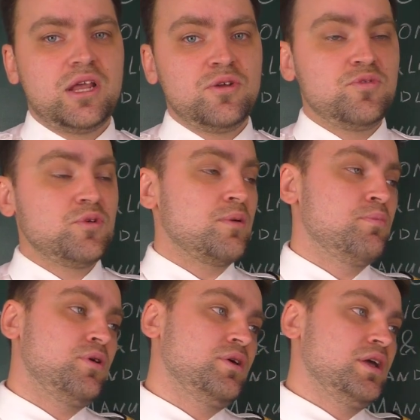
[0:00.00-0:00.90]
And if you
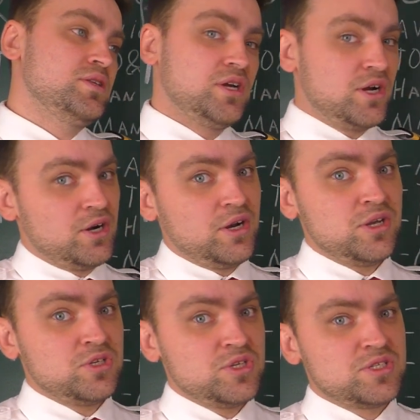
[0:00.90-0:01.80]
compare ATR
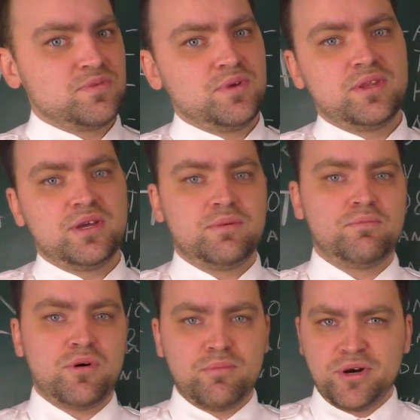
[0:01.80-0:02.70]
engines with the
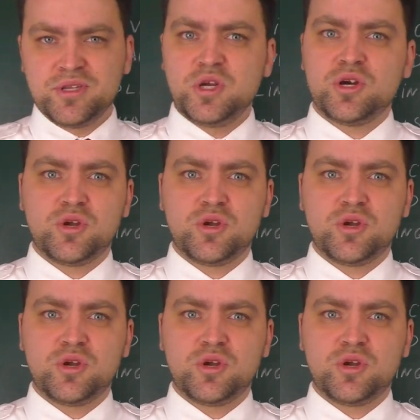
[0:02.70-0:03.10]
Bombardier